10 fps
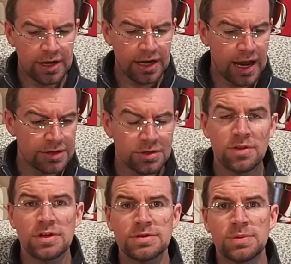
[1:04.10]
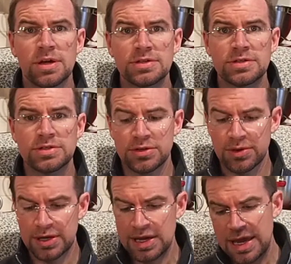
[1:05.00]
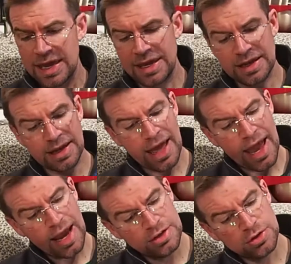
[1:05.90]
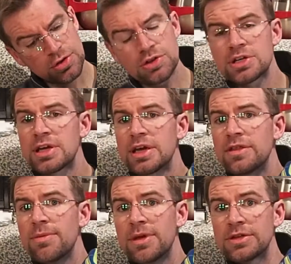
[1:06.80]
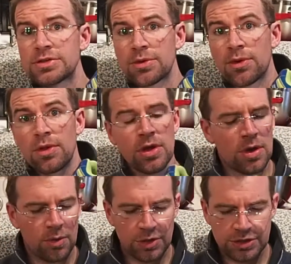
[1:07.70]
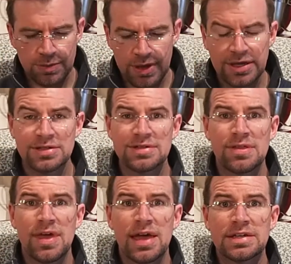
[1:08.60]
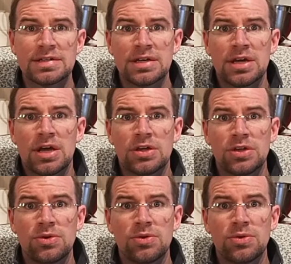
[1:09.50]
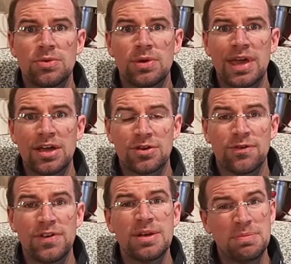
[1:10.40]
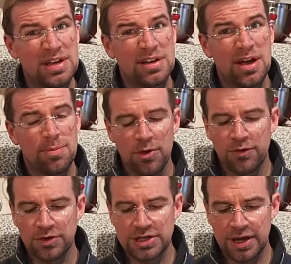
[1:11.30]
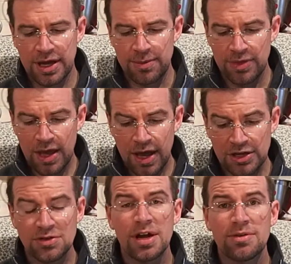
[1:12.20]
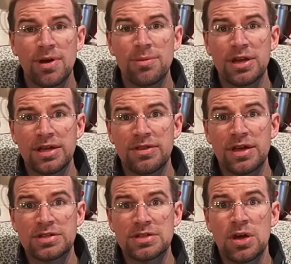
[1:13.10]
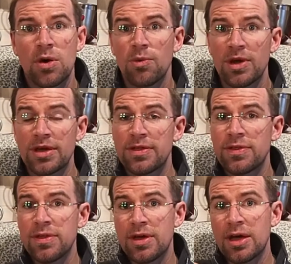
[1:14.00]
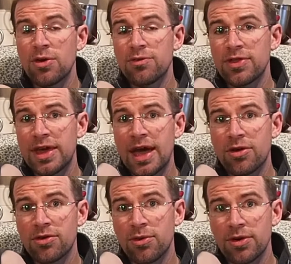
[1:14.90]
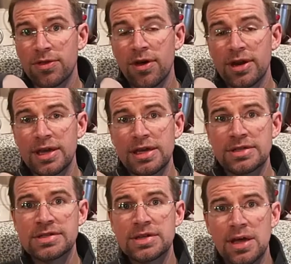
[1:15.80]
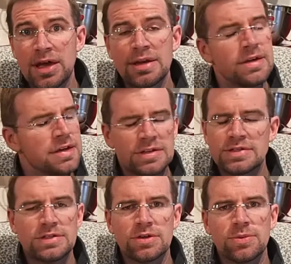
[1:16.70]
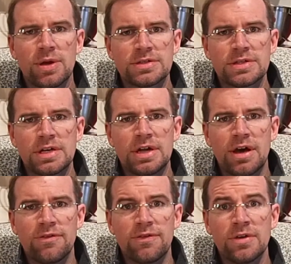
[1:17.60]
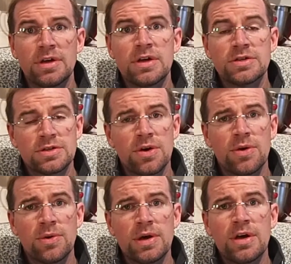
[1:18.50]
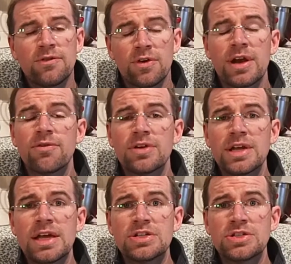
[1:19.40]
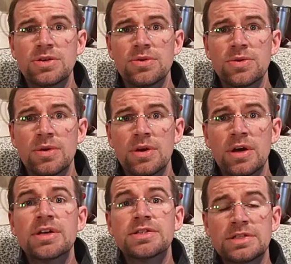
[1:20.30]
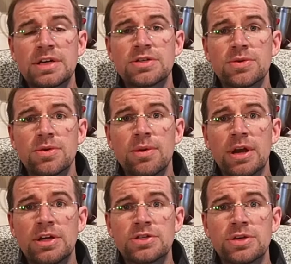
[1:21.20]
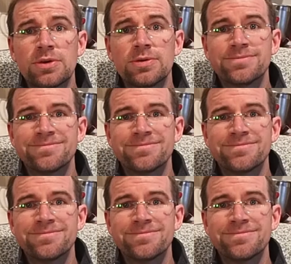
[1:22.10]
it has all these pluses to it, it lacks cushioning in the midsole, which means that you get your feet beaten up over time. I tried to remedy this with an over-the-counter orthotic inside, still wasn't enough. So, for an everyday shoe, stick to a running shoe.